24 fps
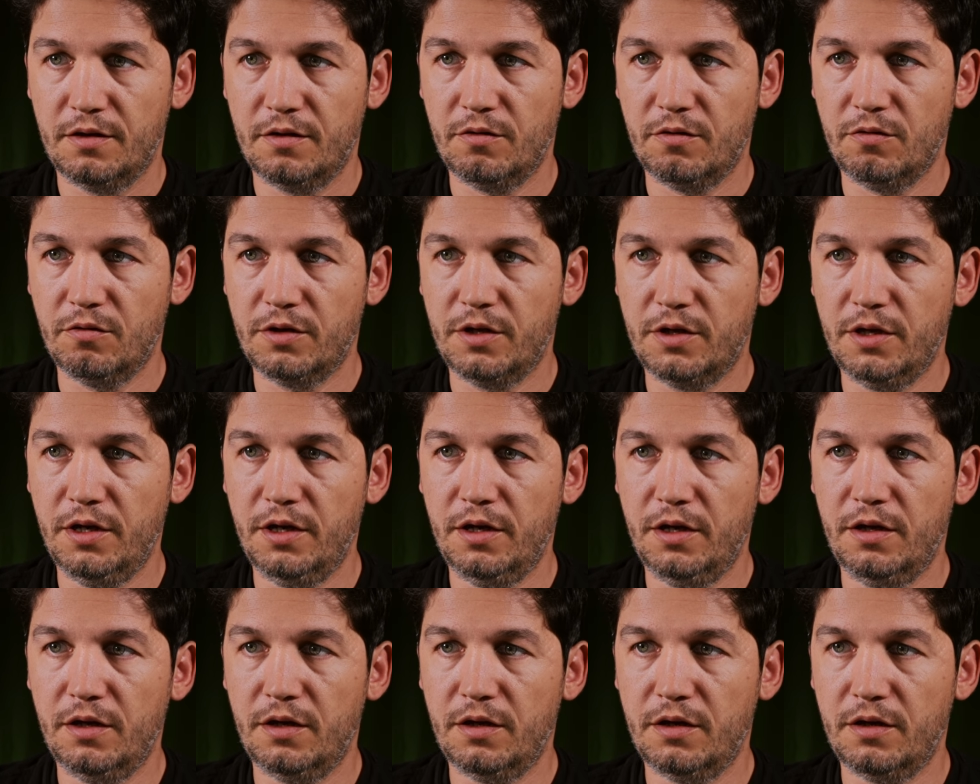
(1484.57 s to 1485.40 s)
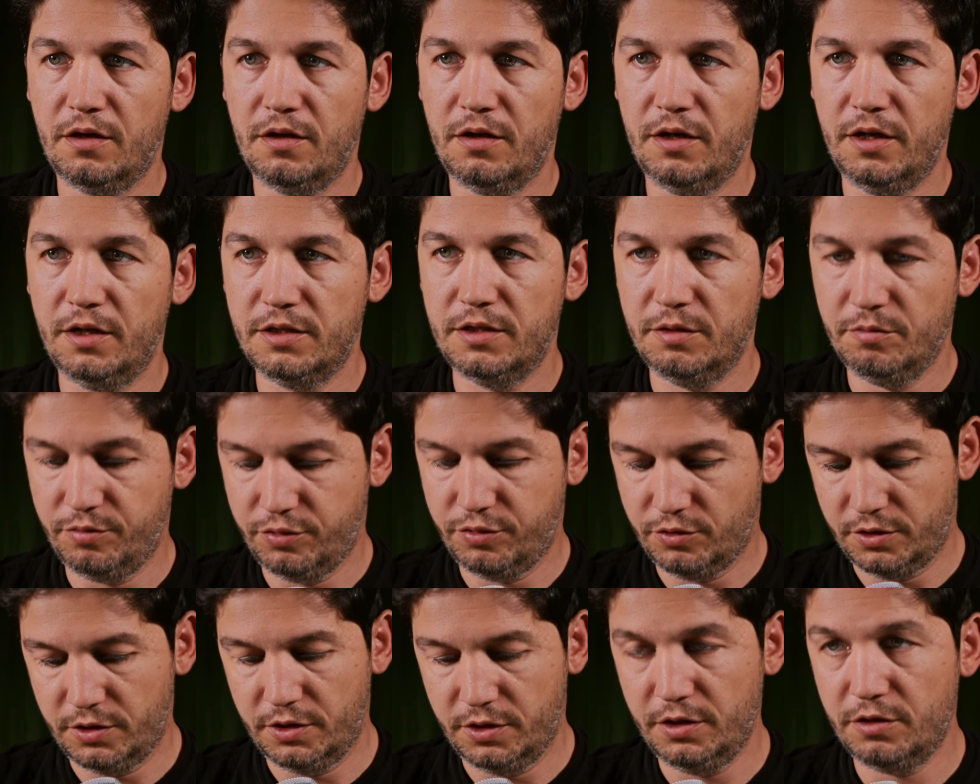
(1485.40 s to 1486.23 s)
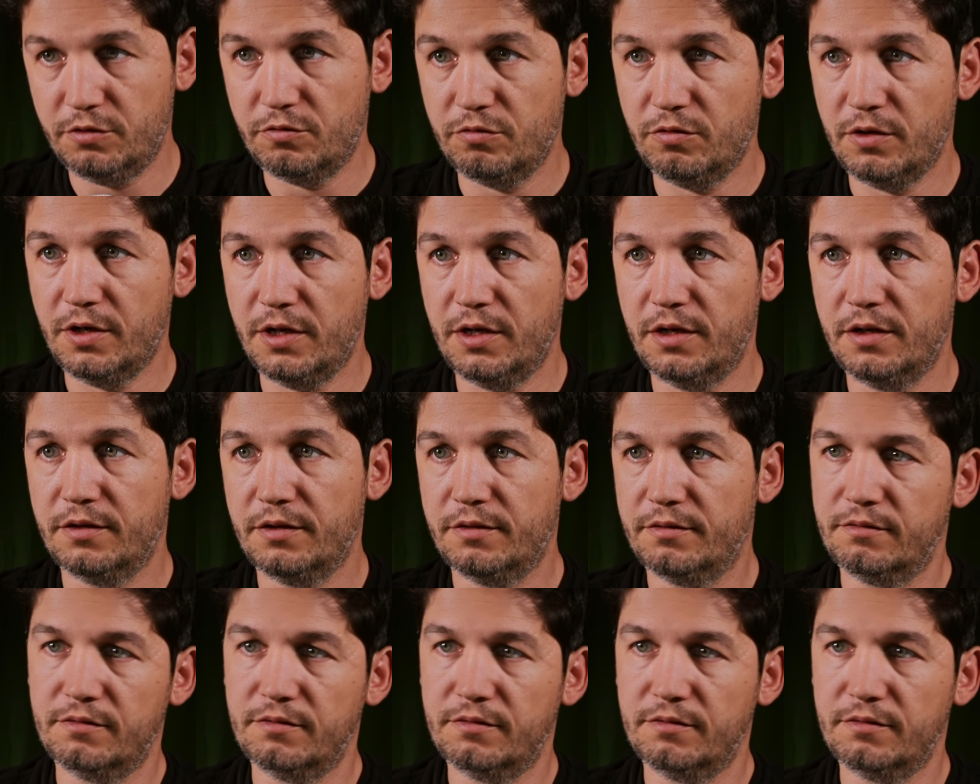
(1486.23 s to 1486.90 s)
Okay, let's import this one.